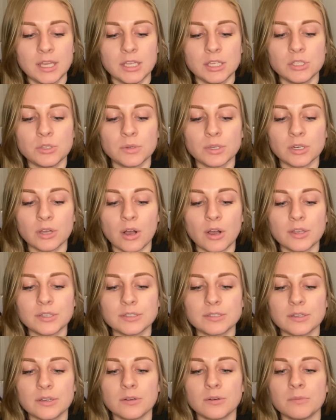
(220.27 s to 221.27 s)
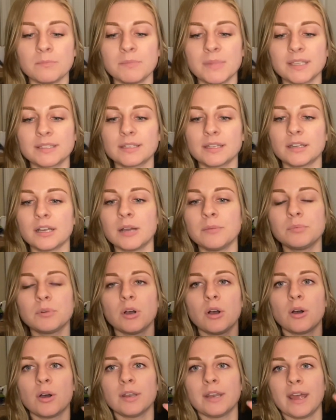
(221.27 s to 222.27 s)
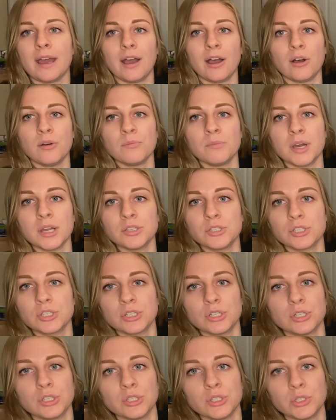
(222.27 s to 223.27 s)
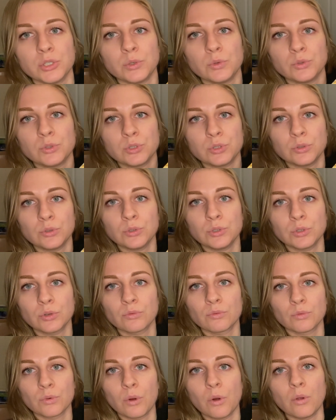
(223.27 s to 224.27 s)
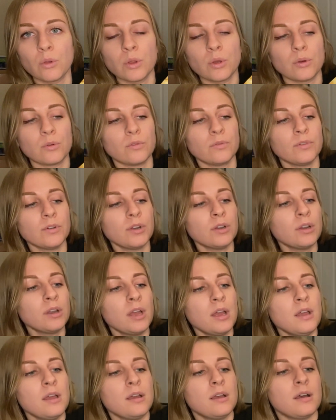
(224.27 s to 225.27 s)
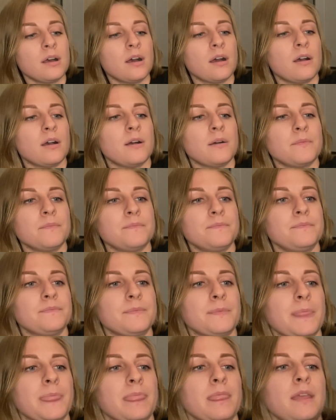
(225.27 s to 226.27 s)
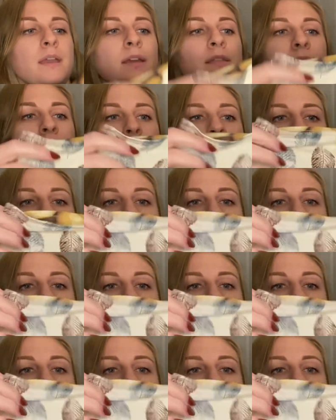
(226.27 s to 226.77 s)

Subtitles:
You can also mix it up on how much you do your roll over. And then